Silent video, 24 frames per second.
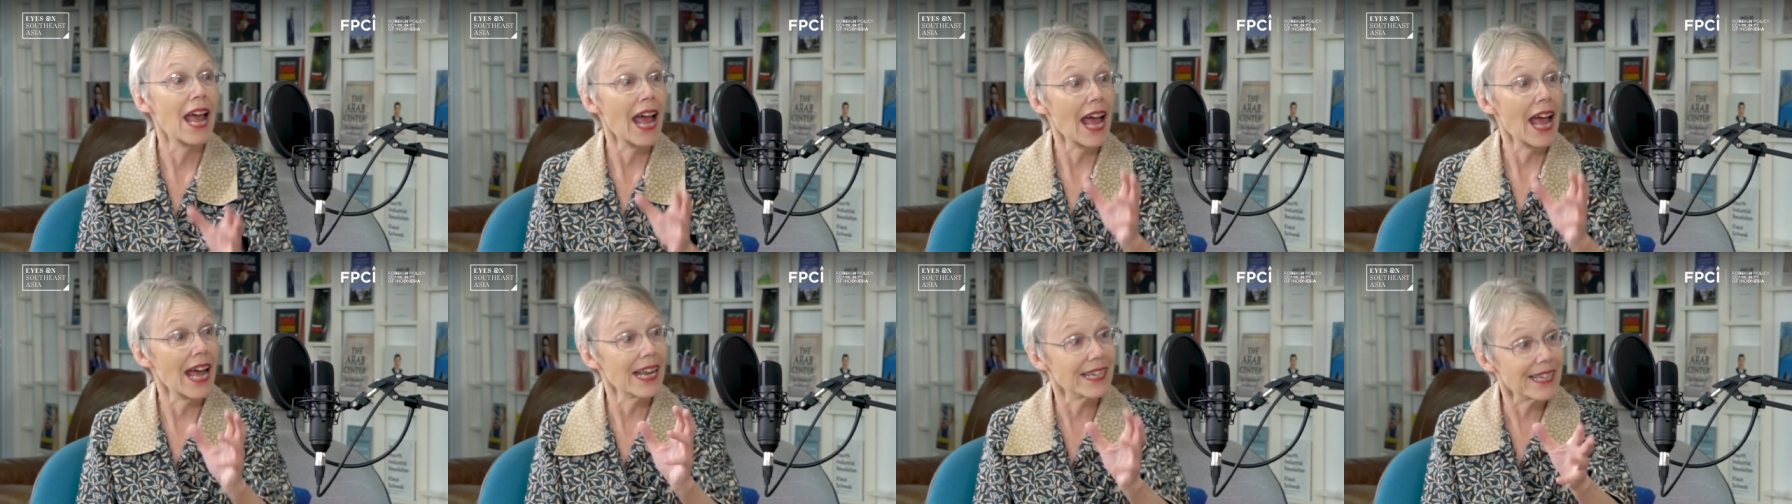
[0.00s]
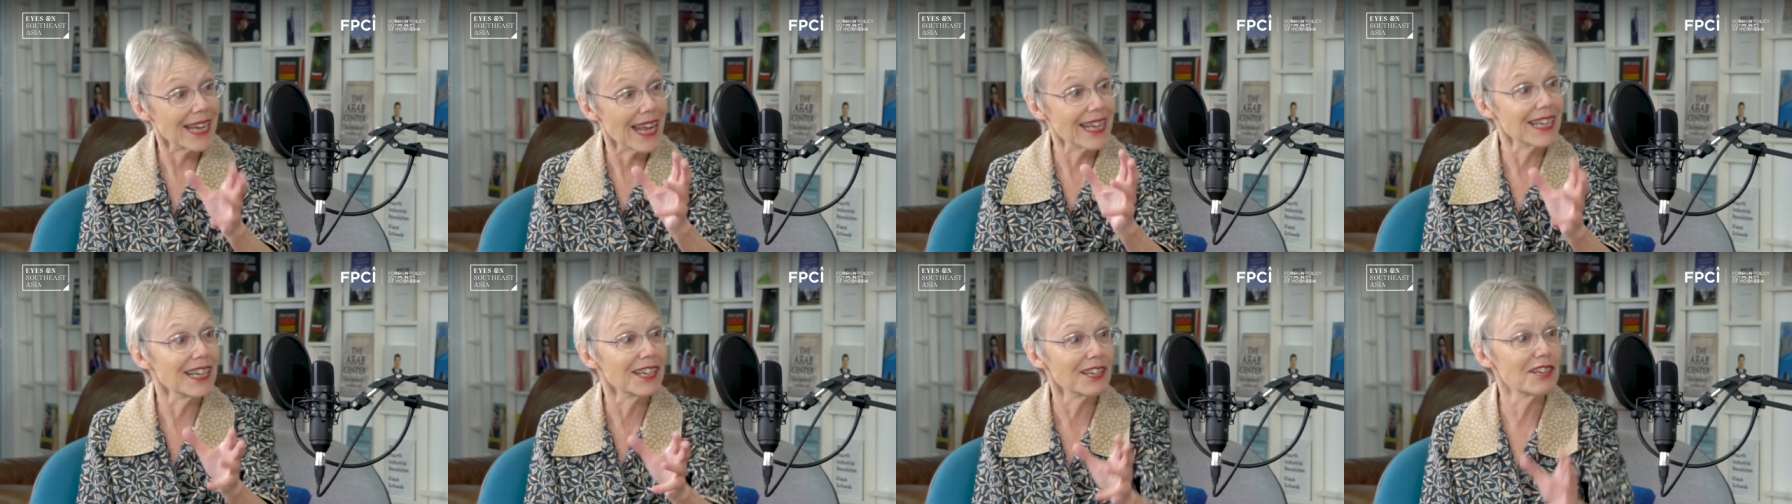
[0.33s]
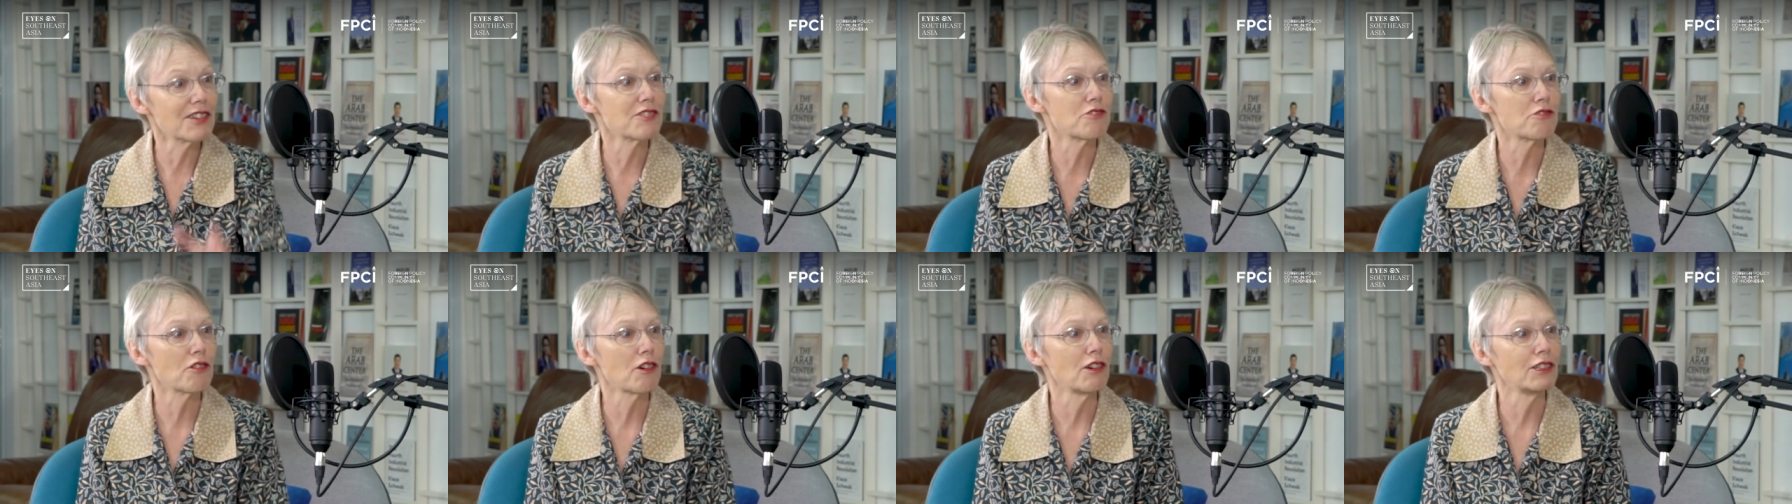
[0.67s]
had taken
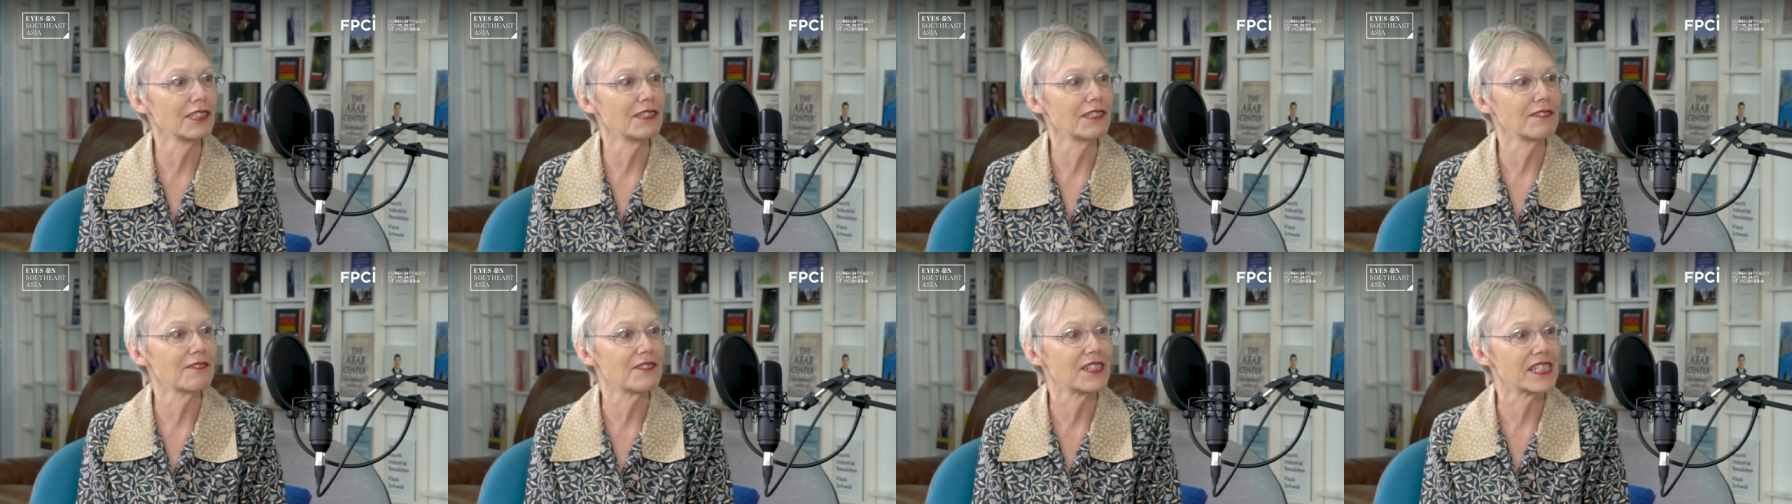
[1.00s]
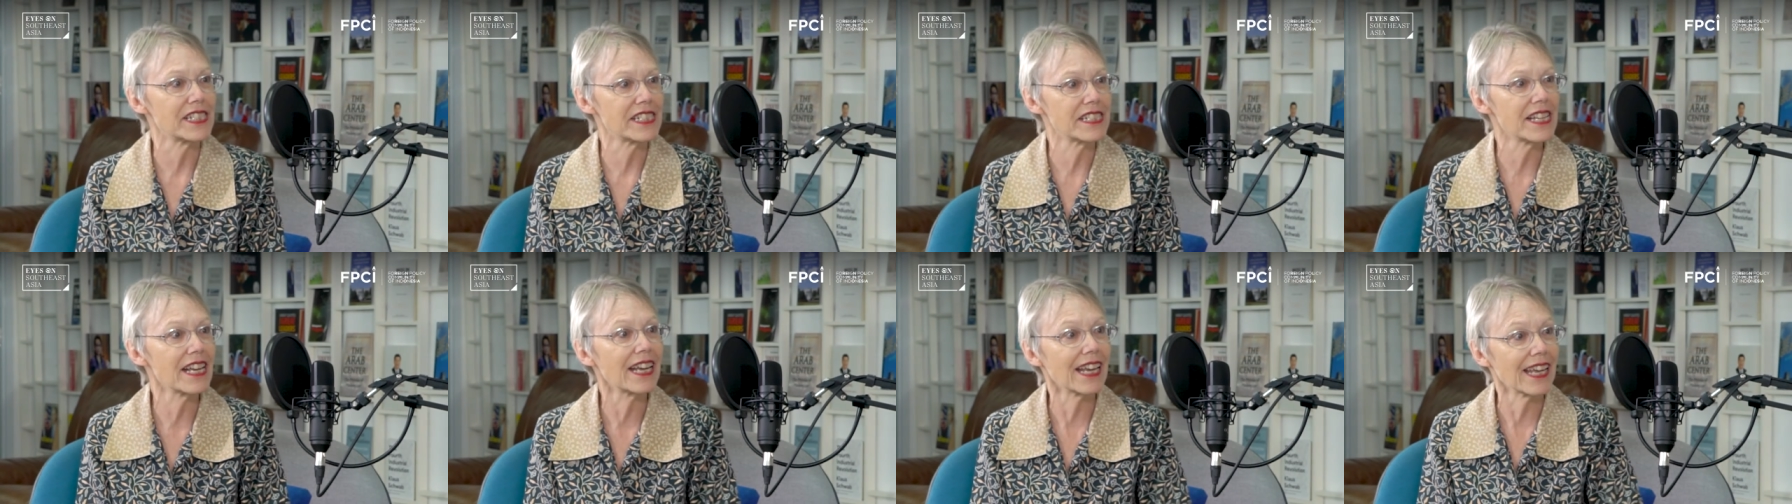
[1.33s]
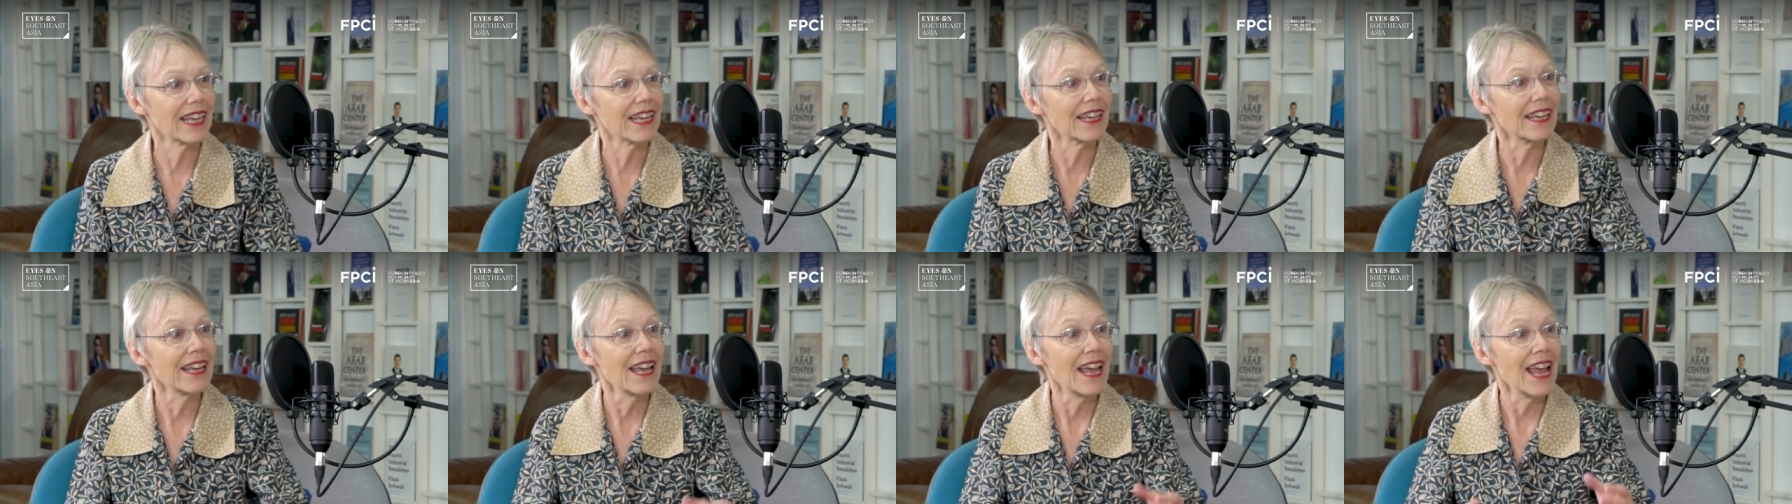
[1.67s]
control of the
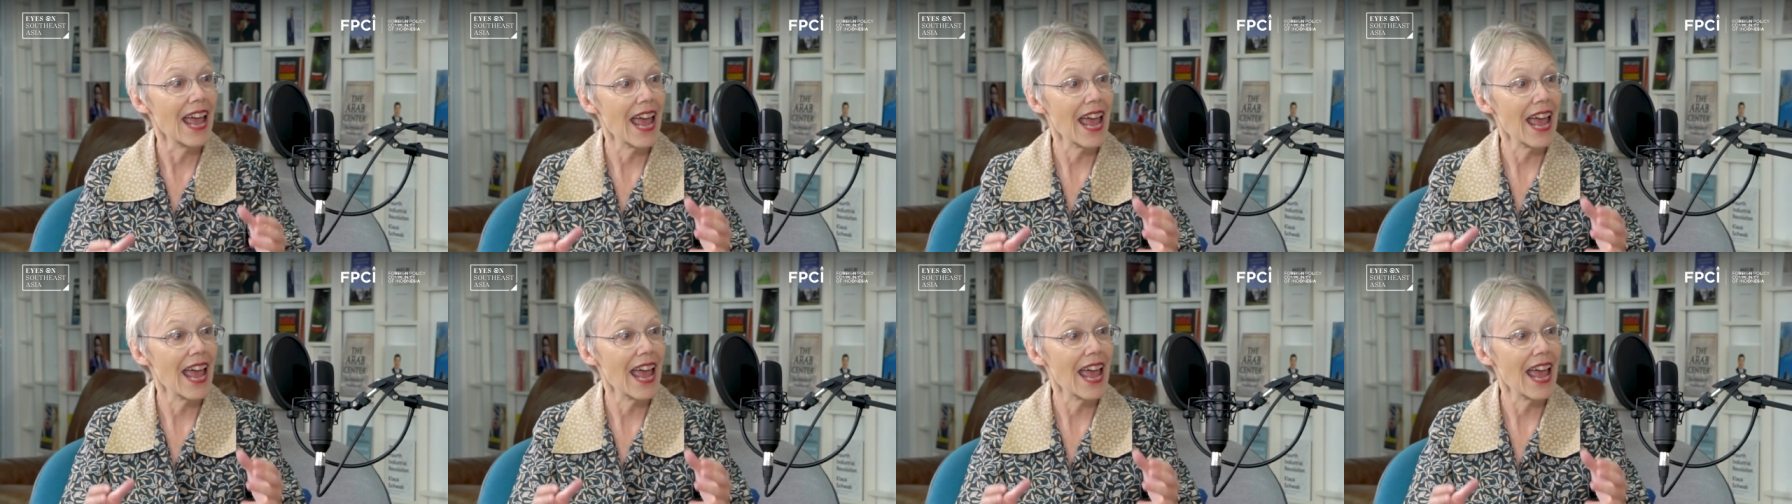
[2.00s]
city